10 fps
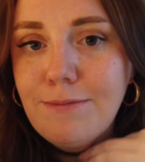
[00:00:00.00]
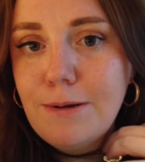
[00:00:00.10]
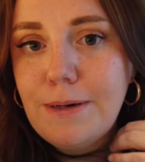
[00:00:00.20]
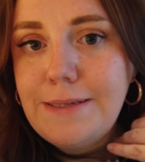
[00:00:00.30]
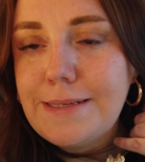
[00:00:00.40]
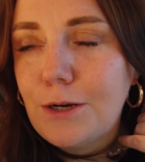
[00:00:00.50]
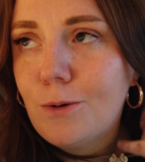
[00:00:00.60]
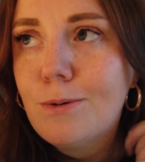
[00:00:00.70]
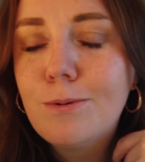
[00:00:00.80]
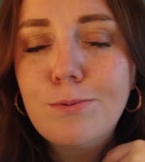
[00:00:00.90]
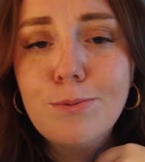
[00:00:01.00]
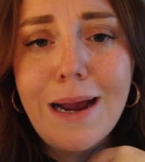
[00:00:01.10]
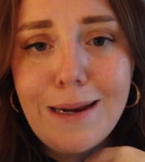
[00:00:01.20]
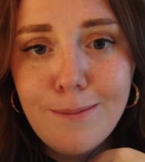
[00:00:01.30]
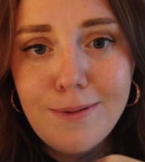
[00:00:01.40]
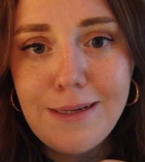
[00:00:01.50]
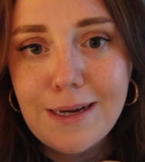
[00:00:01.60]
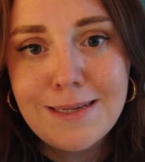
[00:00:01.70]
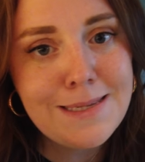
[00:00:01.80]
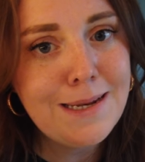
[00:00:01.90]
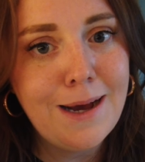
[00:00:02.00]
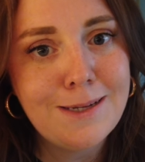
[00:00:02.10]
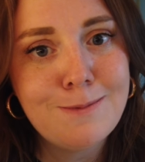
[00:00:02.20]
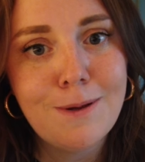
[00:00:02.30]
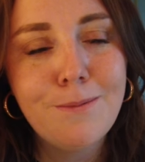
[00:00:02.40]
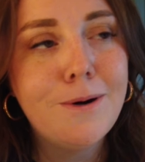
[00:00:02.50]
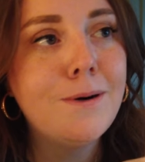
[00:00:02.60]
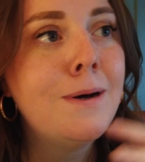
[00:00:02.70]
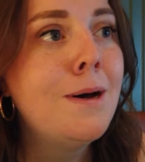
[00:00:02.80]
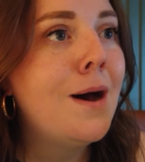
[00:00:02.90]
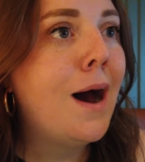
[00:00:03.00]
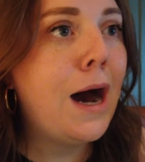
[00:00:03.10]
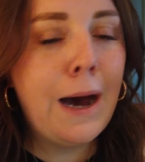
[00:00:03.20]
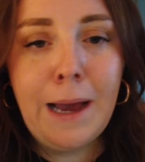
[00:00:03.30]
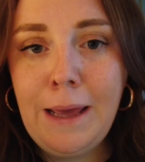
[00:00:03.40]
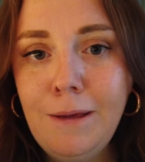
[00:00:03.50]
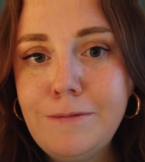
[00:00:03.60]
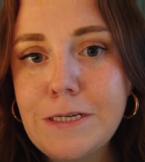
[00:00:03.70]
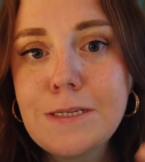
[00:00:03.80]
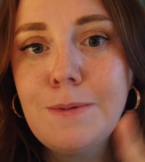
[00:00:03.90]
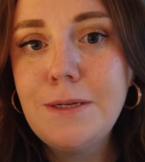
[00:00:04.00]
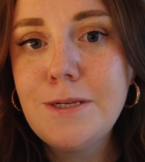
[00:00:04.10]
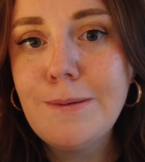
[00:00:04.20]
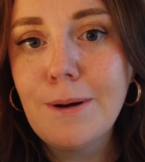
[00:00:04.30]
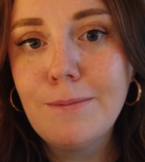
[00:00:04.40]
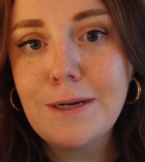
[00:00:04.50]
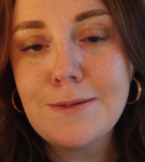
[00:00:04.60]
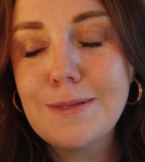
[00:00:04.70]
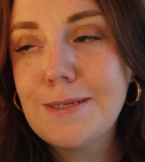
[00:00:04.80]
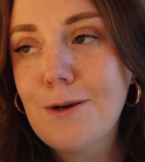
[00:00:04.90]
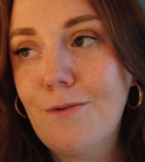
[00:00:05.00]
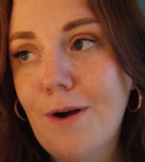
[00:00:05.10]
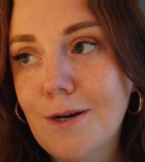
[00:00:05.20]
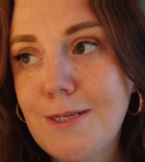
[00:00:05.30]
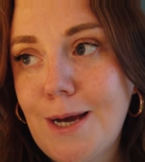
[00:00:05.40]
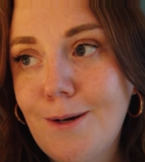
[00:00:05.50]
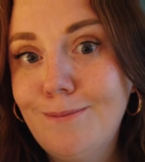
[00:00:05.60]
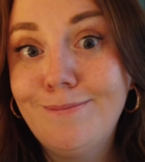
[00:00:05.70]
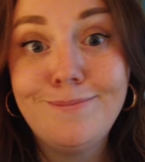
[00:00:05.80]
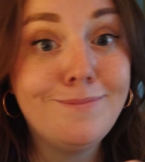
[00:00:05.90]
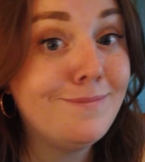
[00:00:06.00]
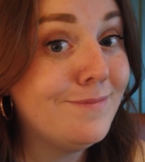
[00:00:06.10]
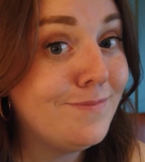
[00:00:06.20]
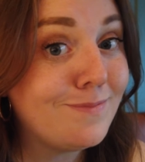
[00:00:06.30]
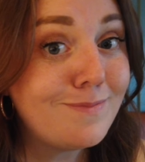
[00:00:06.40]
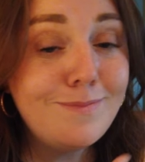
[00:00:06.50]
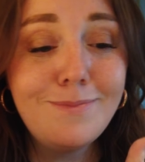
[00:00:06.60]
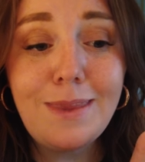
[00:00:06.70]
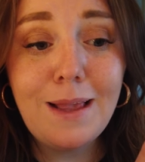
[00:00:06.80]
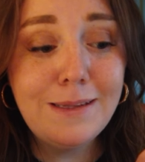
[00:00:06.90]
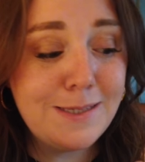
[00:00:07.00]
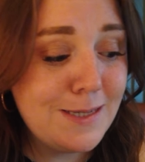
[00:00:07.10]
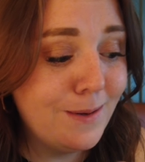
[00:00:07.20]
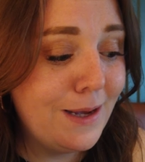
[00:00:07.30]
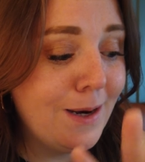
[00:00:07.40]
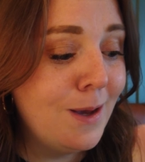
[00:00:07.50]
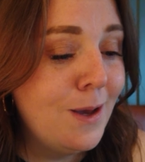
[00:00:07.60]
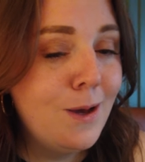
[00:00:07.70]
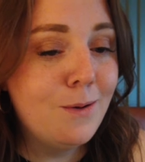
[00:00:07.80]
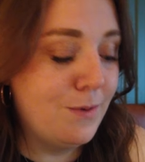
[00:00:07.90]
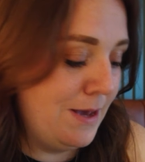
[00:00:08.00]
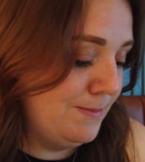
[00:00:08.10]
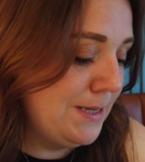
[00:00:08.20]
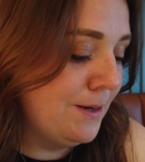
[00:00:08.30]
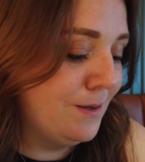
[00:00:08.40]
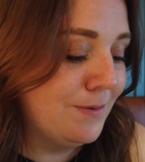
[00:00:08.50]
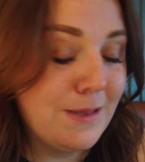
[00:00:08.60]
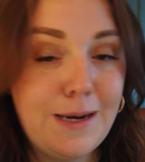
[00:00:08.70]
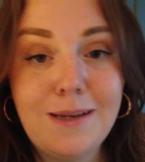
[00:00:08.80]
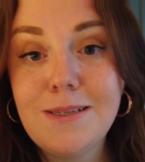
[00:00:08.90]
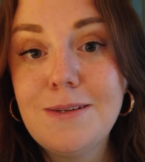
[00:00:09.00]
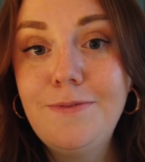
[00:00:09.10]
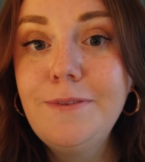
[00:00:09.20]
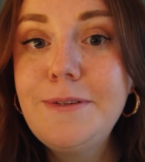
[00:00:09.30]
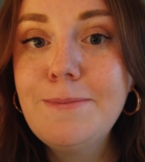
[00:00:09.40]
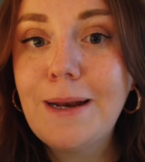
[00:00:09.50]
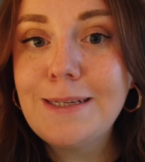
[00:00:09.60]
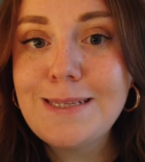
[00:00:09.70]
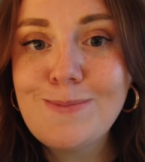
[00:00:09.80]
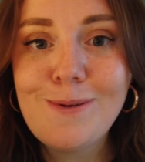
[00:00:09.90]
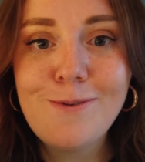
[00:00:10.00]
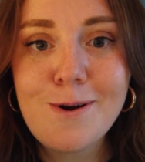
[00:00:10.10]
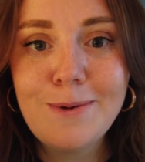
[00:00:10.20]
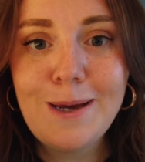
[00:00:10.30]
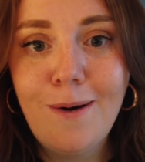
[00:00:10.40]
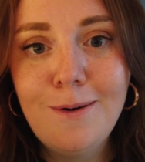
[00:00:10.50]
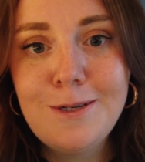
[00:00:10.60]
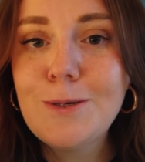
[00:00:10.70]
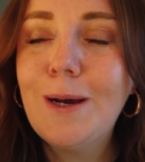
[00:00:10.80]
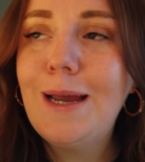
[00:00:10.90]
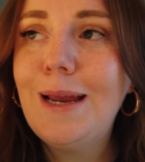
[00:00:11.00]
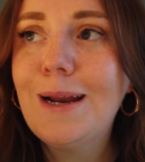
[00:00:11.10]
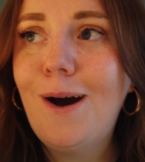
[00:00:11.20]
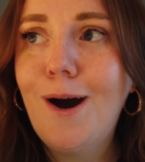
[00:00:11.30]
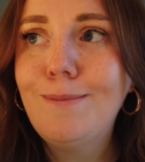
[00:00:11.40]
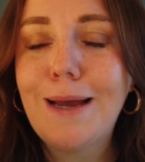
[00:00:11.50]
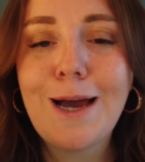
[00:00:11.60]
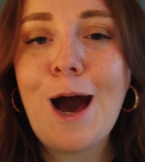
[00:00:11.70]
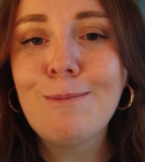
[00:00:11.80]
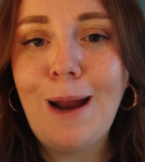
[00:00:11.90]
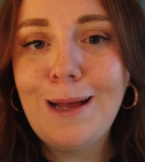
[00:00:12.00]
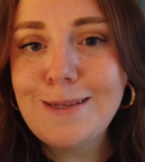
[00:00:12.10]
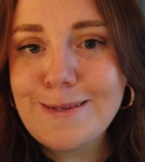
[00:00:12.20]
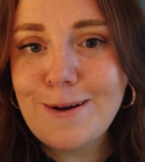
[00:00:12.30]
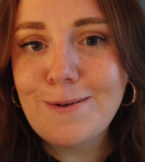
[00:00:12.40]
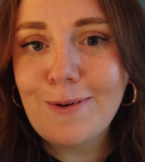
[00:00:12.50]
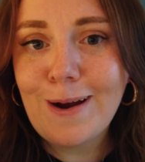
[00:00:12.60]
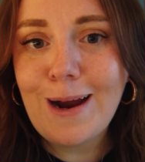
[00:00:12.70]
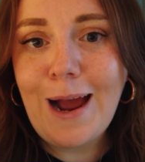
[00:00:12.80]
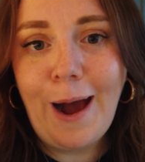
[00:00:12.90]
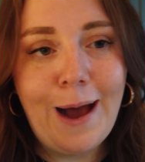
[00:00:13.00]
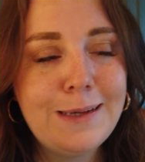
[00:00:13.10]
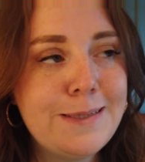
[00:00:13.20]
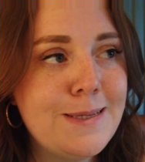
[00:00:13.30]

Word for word: Everybody is incredibly nice and hospitable. I've just been super impressed with it so far, so let's do it. We have dinner for the next fifty minutes before we go join all my comrades over at